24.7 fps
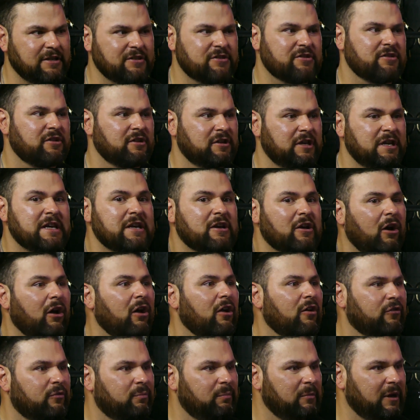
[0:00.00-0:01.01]
he
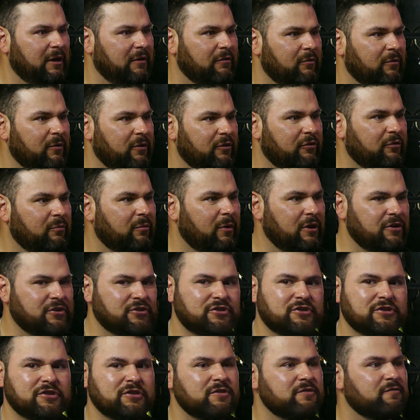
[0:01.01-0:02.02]
calls me every once in a while
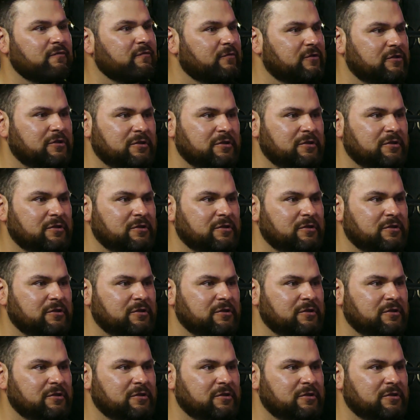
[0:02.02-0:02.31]
just to